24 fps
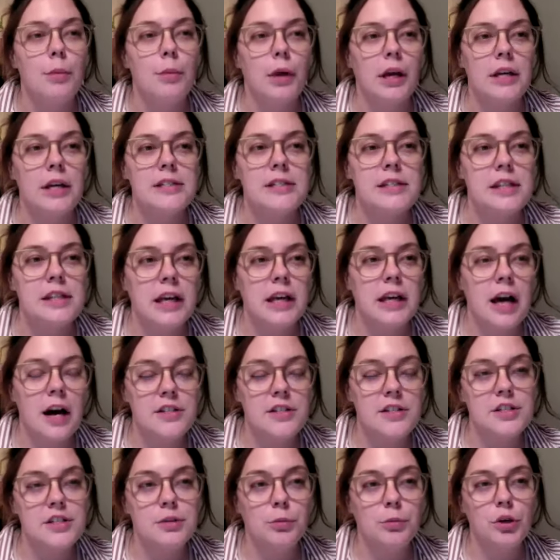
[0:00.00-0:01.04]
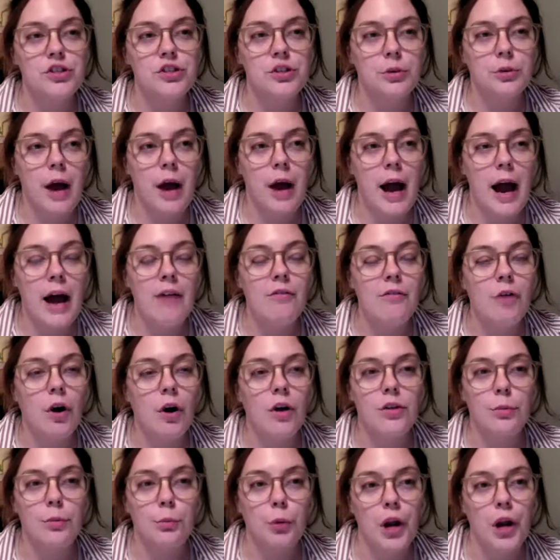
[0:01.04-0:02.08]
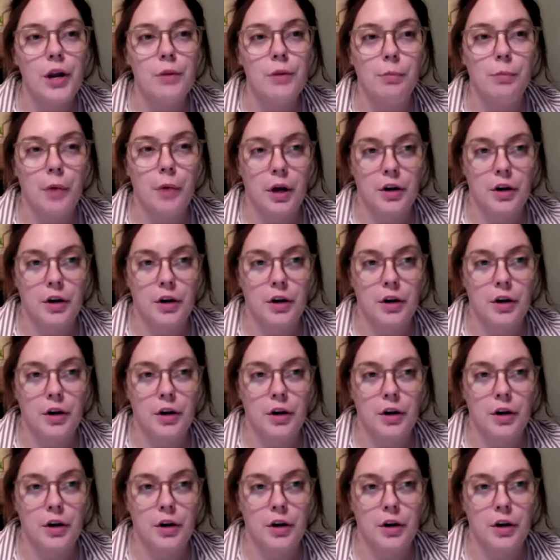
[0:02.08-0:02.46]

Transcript: because the customers you have are the bread and